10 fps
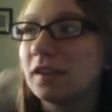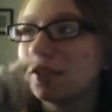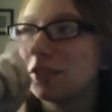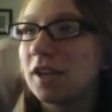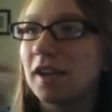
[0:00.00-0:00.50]

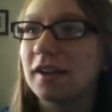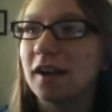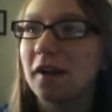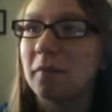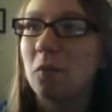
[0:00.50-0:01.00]
She had
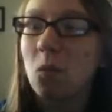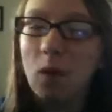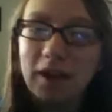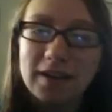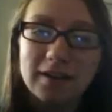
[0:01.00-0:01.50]
um,
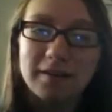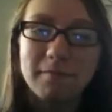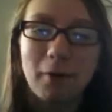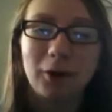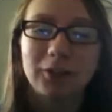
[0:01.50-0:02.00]
white
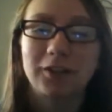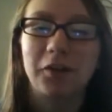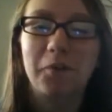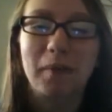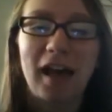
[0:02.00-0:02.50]
marks on
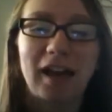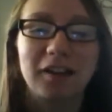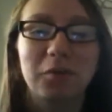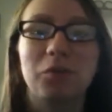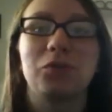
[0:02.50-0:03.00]
her back.
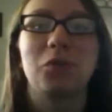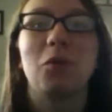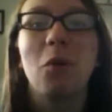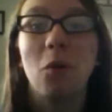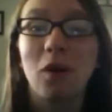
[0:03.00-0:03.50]
It was so
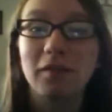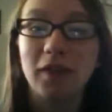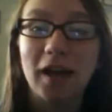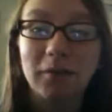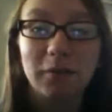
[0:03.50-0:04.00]
cool. If
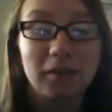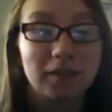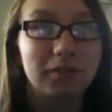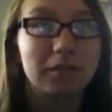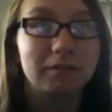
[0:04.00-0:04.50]
I have a,
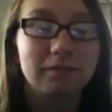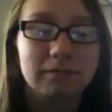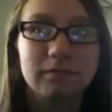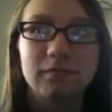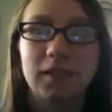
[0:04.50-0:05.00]
if I
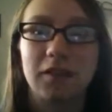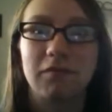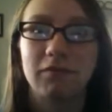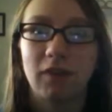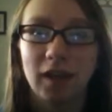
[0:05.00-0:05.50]
can
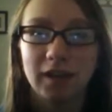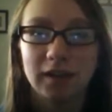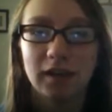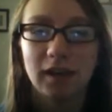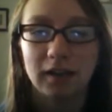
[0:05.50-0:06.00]
find
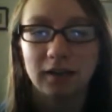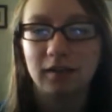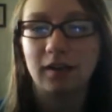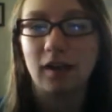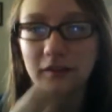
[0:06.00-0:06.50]
it, I
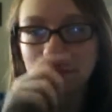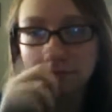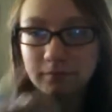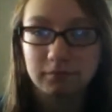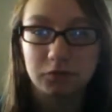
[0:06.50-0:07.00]
can. I'll
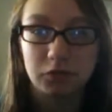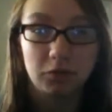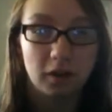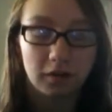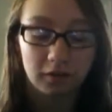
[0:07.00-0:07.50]
show
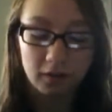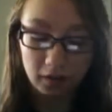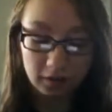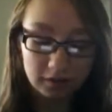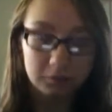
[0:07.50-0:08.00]
y'all.
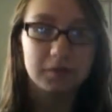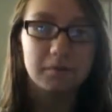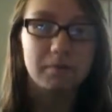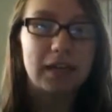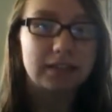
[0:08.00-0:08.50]
It was
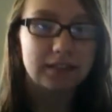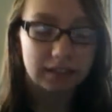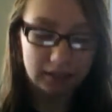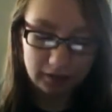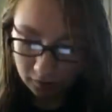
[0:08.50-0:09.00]

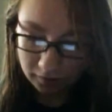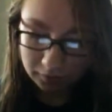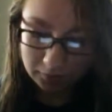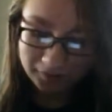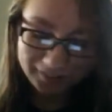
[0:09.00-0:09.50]
amazing.
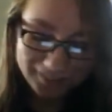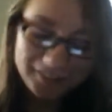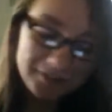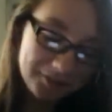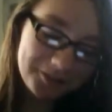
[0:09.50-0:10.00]
Oh, who's
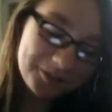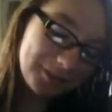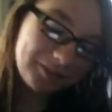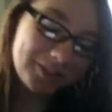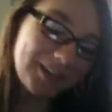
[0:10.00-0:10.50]
your
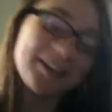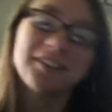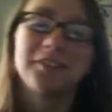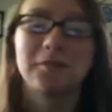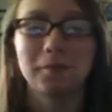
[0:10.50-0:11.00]
favorite
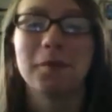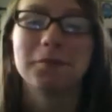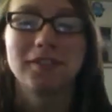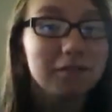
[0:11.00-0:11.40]
character from Homestuck?